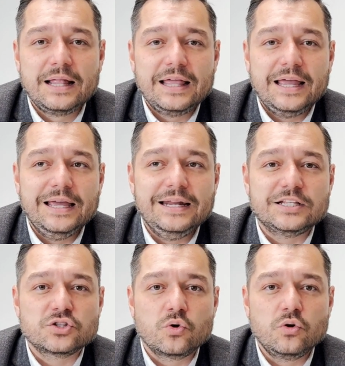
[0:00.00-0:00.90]
and it's
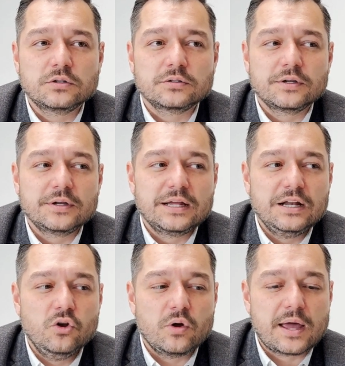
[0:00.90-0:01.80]
sold,
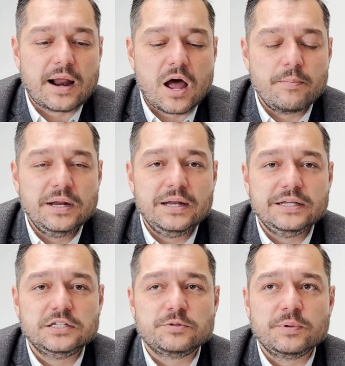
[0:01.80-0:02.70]
look at how many
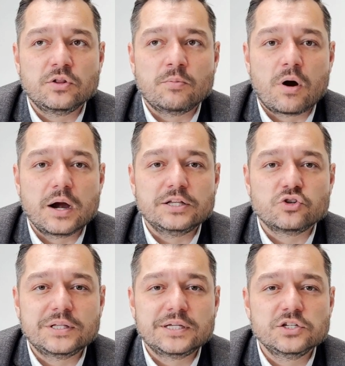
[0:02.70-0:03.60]
days it's been on the market. So
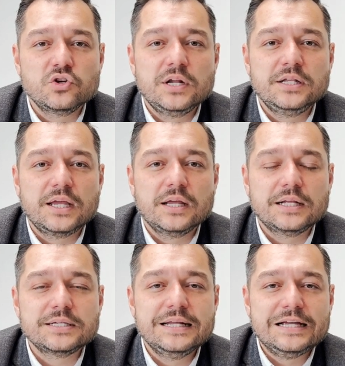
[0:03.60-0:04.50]
that tells you
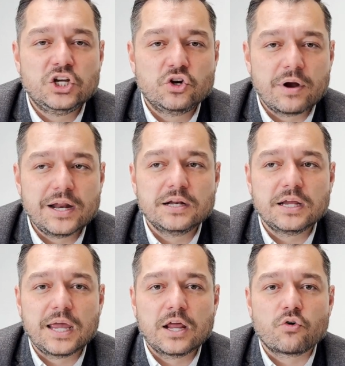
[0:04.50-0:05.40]
that's a great
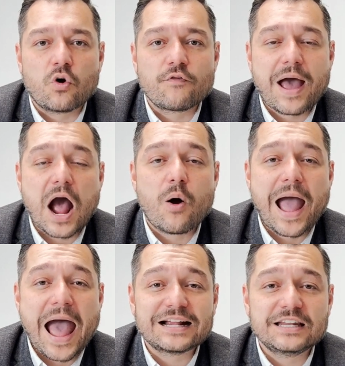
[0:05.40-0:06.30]
indicator of how
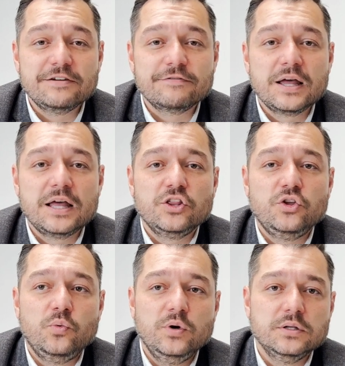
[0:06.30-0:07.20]
active the
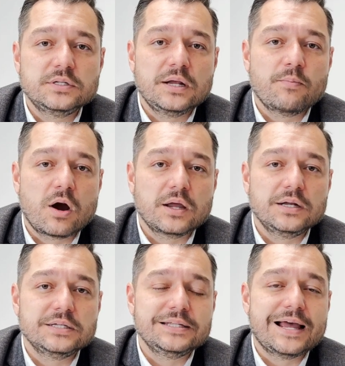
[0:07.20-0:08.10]
real estate market
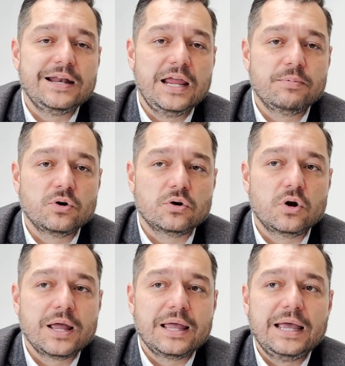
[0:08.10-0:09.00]
is in that neighborhood,
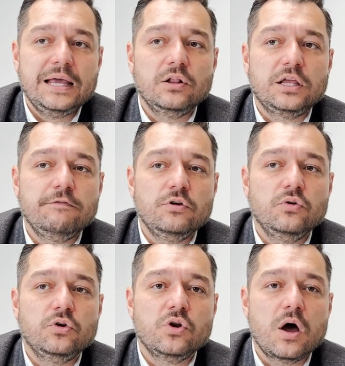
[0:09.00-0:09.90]
and it'll give you
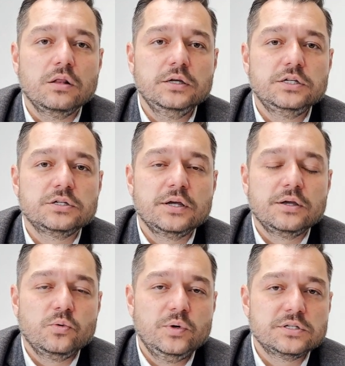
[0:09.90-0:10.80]
knowledge,
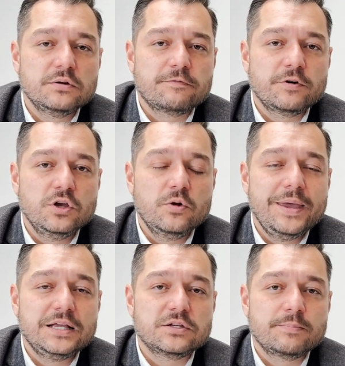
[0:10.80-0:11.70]
wisdom for you to
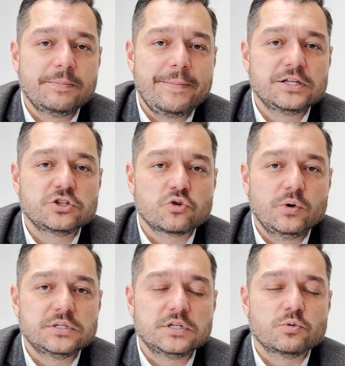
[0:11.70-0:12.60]
make the best
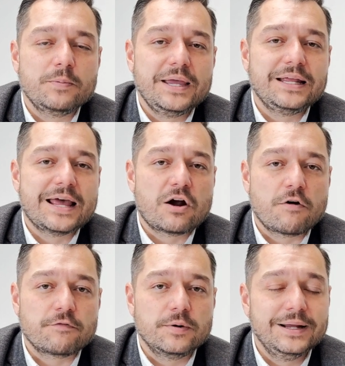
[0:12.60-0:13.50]
choices when making that
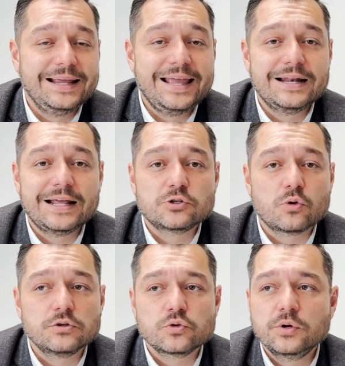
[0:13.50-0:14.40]
offer. And again, that's
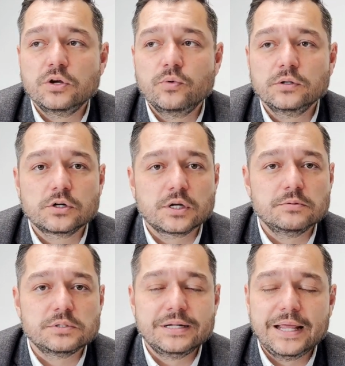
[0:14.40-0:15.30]
also where your realtor
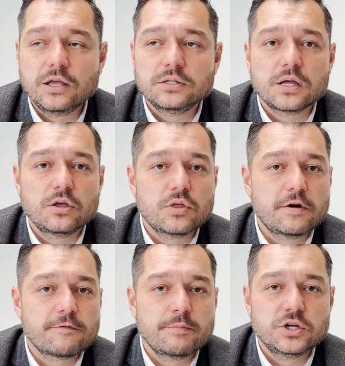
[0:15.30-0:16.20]
comes in. They could tell you that
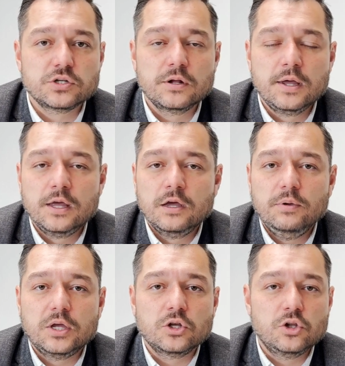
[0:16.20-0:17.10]
information.
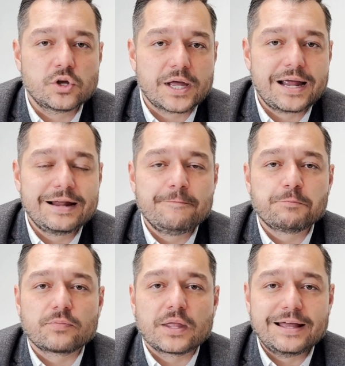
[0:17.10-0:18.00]
You could look at
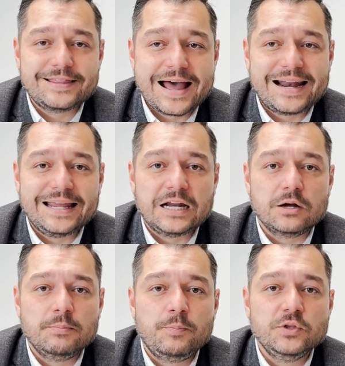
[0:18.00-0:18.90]
at that and
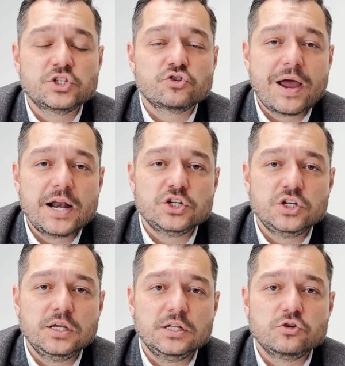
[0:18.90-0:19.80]
come up with a
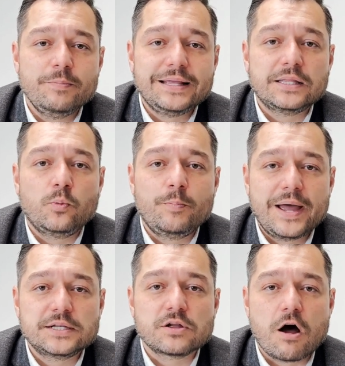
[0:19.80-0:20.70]
strategy to make the
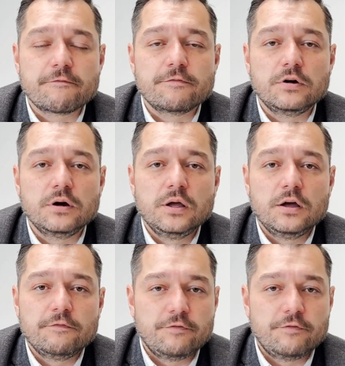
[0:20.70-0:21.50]
best offer for